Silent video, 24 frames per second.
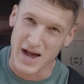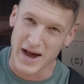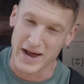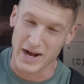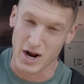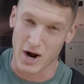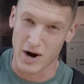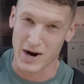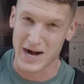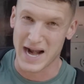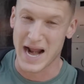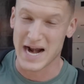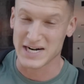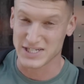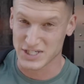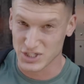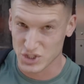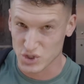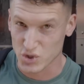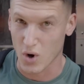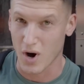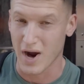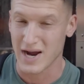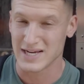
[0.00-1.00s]
and I'm gonna actually
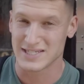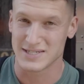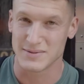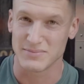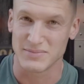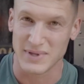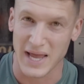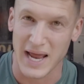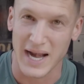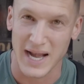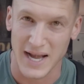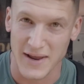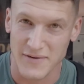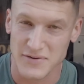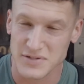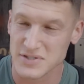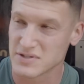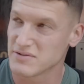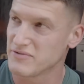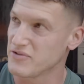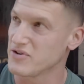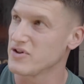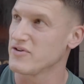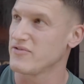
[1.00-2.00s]
try some deadlifts
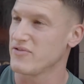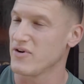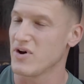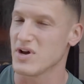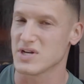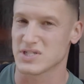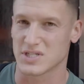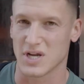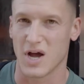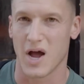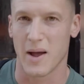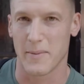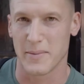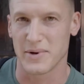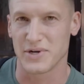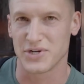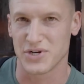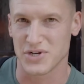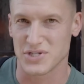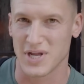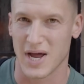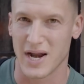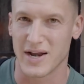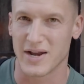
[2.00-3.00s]
for the first time in
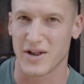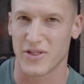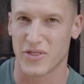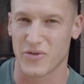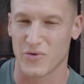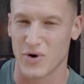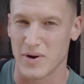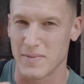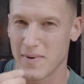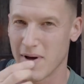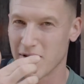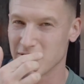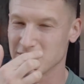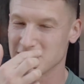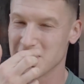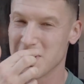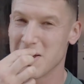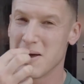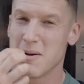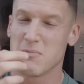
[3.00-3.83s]
just under three months.